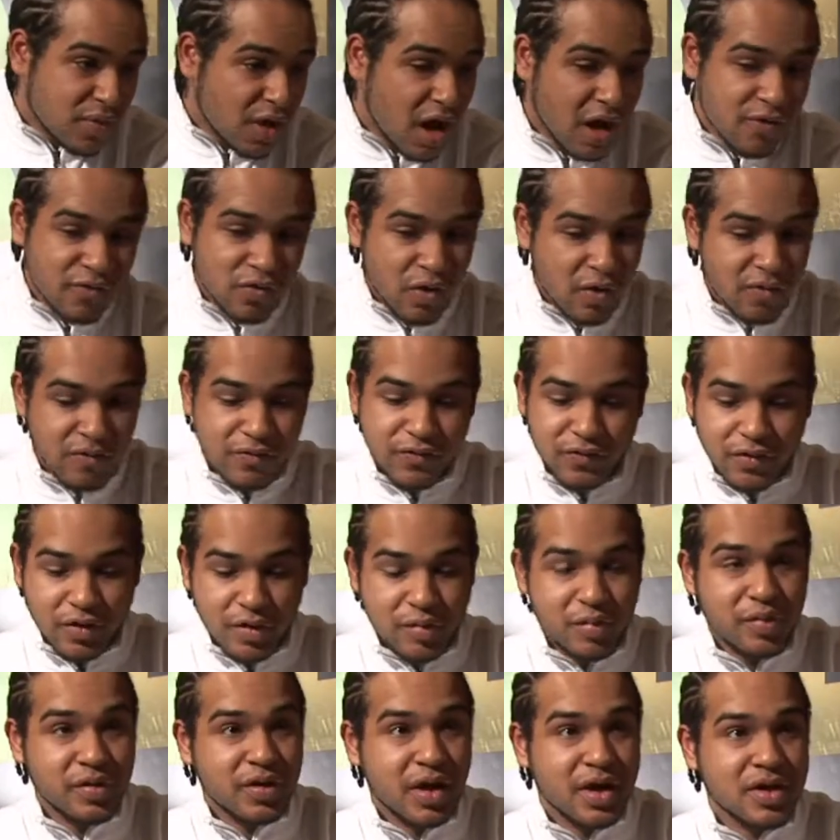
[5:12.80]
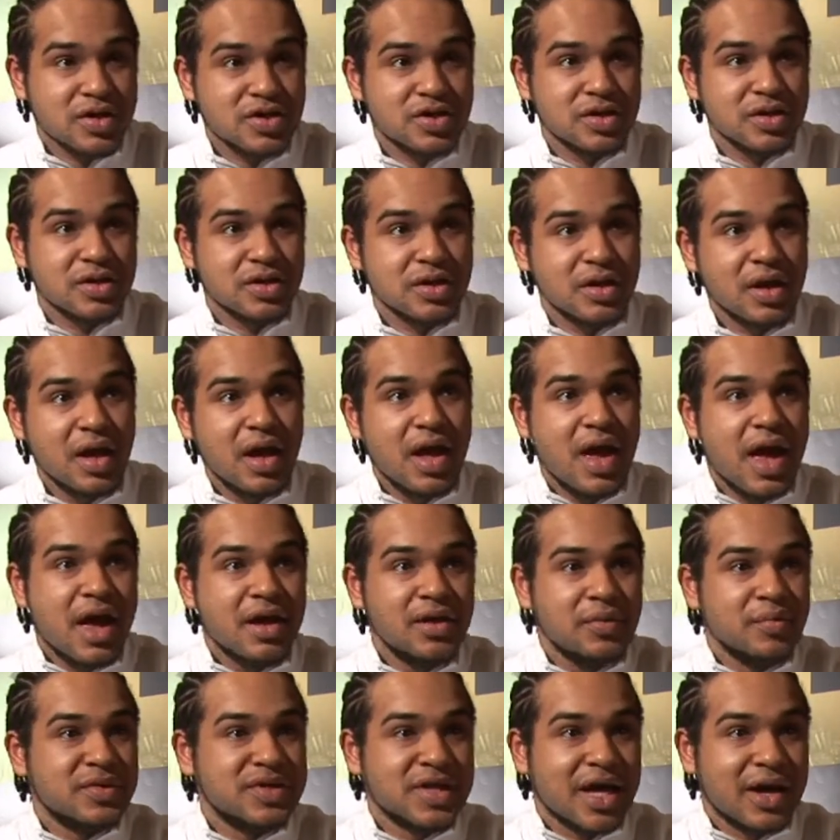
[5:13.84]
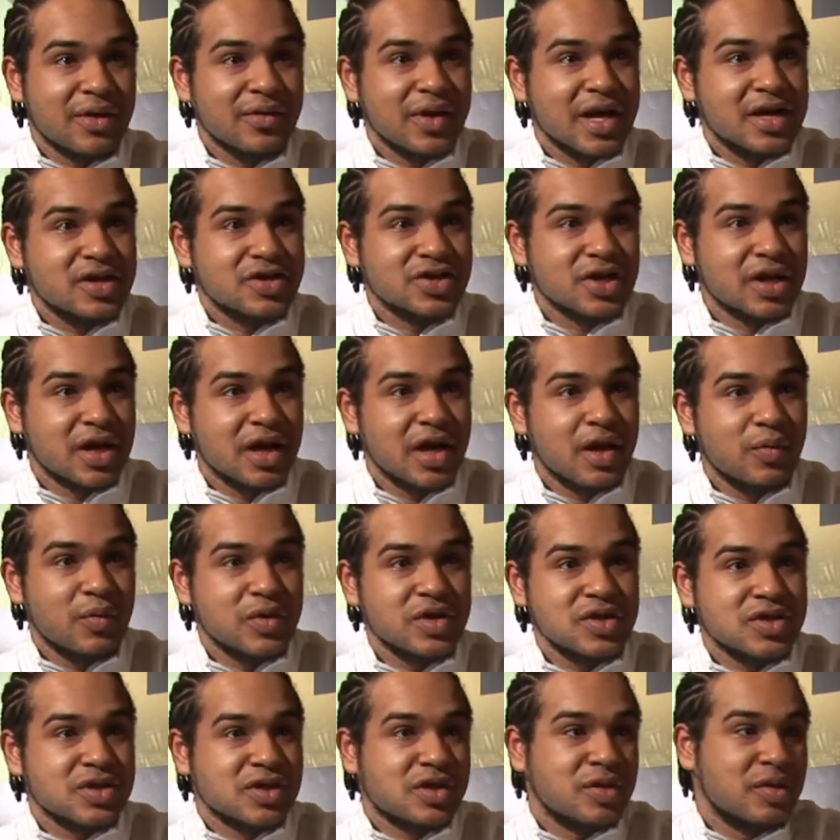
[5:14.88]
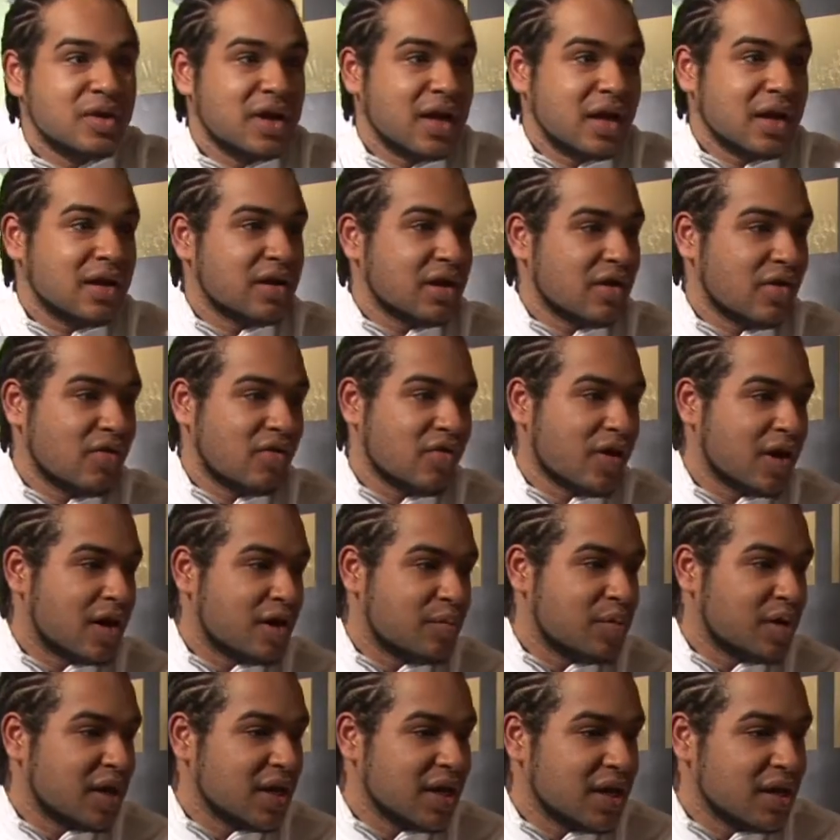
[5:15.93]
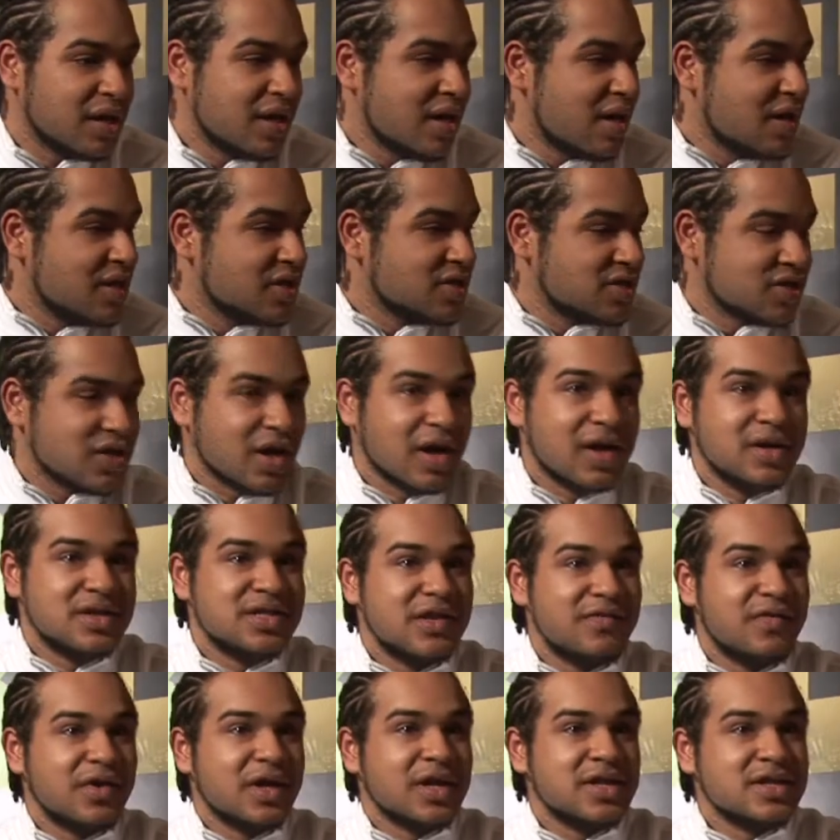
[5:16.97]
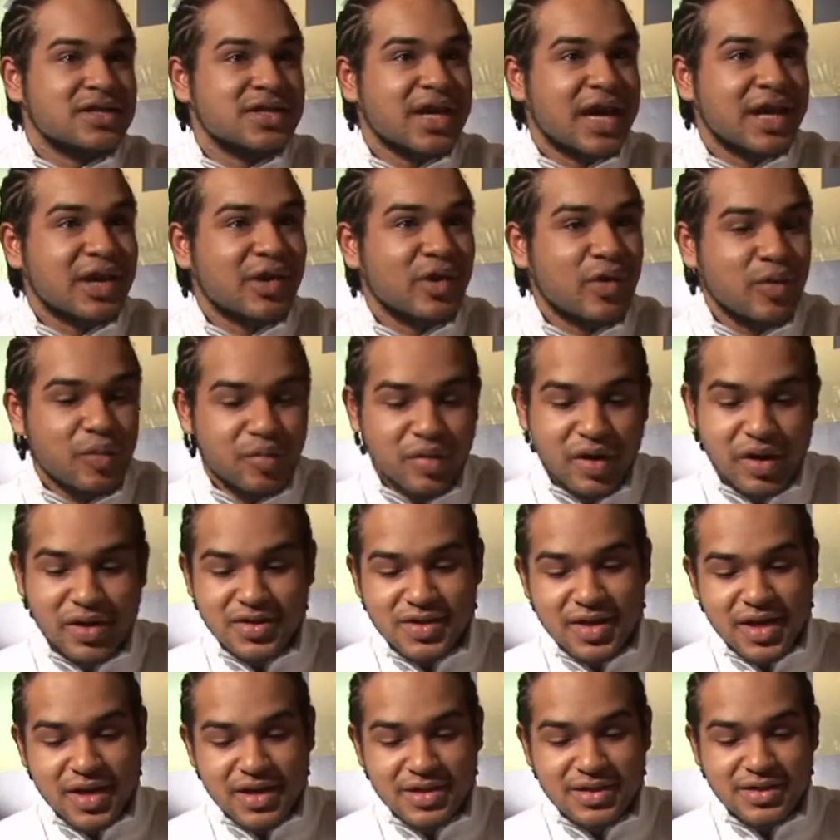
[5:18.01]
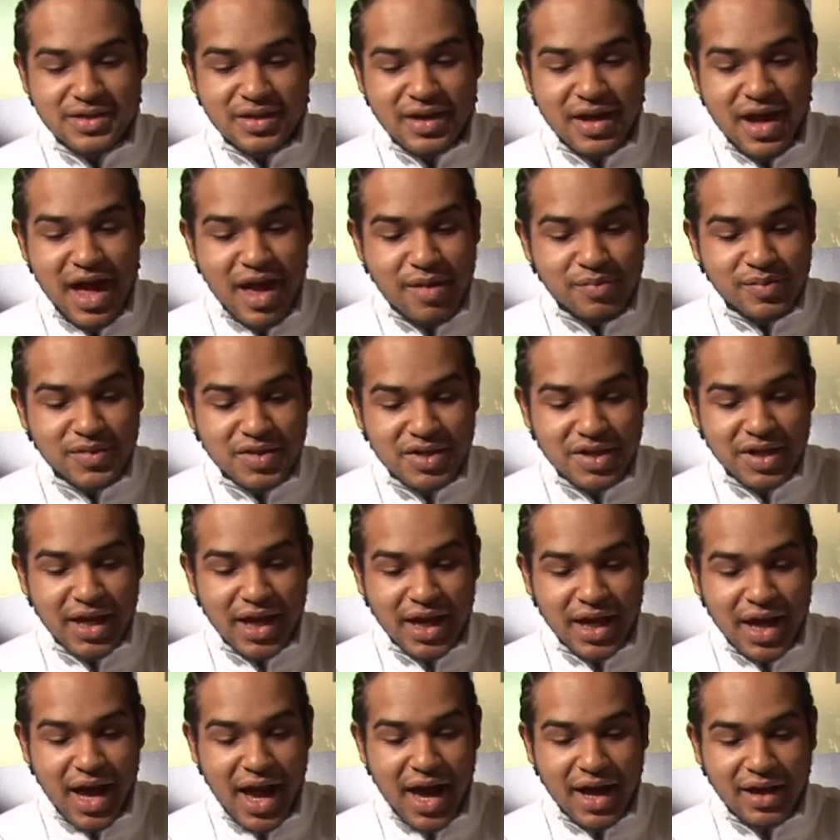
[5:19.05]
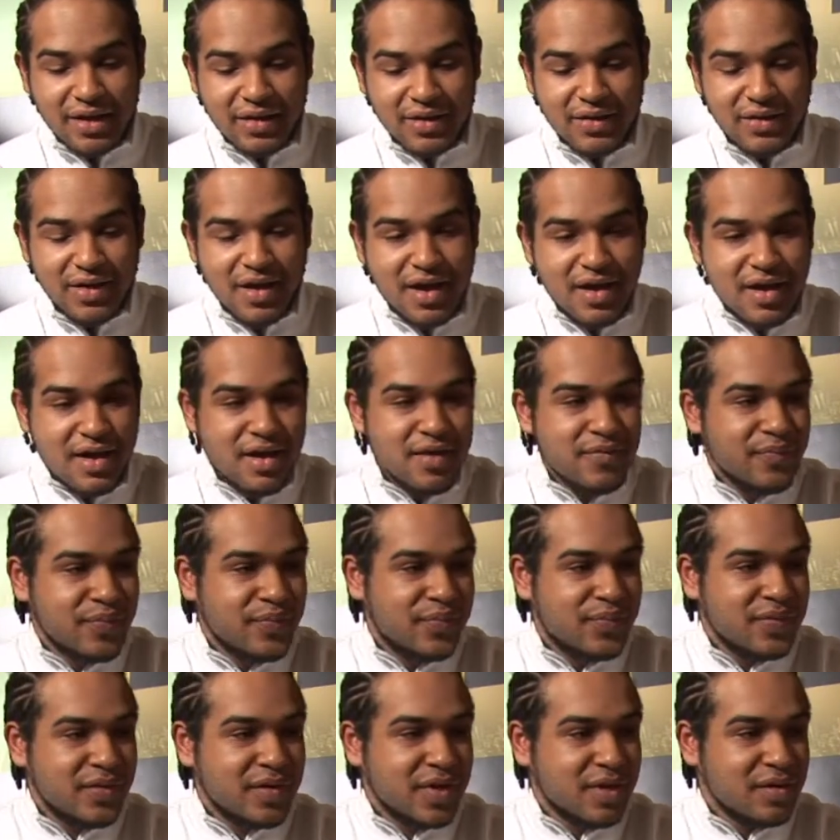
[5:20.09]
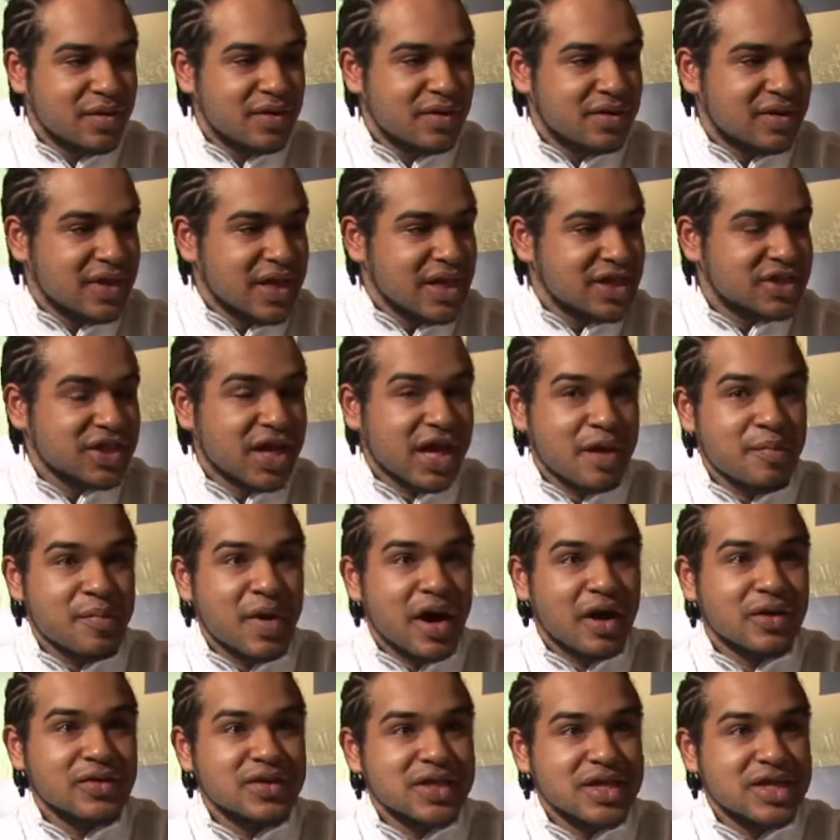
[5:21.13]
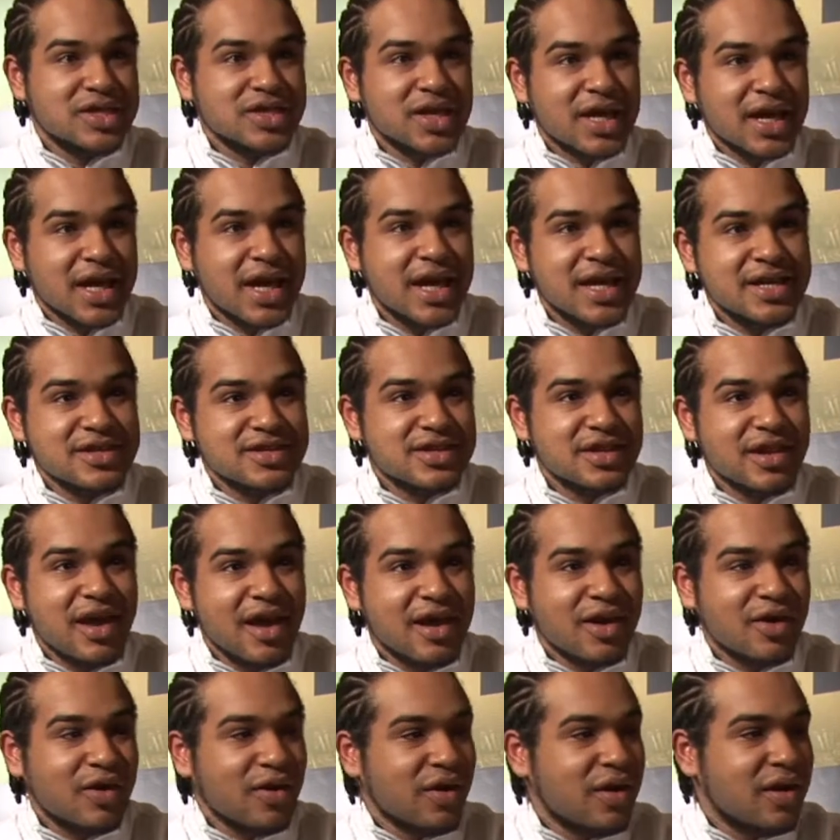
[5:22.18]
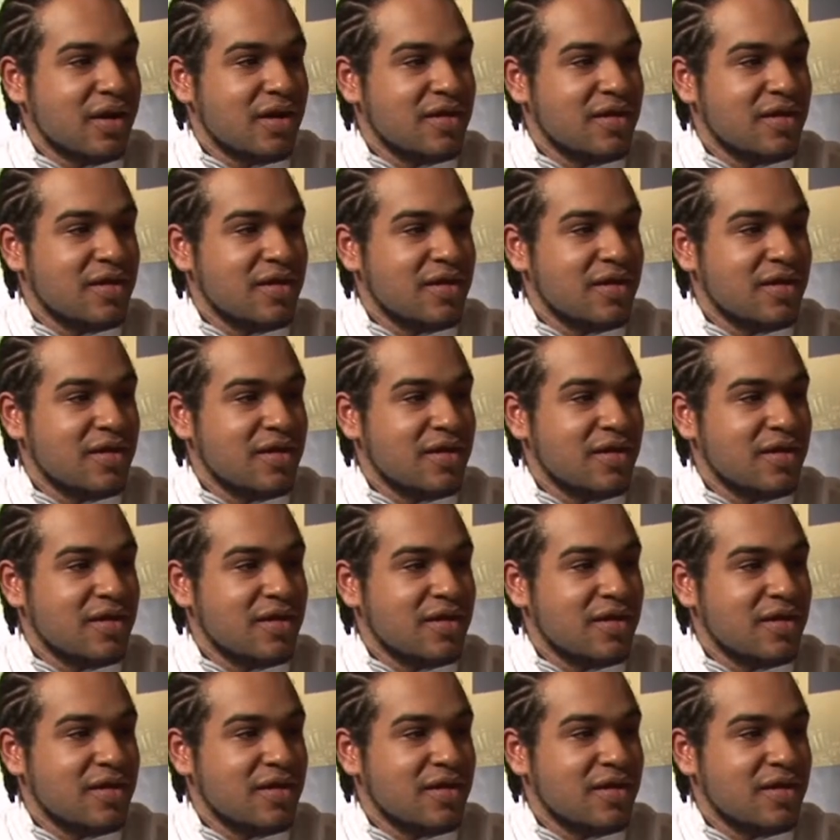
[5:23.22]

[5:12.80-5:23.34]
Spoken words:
I've gone through production, sound engineering, which is an incredibly scientific and technical process, and MCing and DJing and battle DJing is like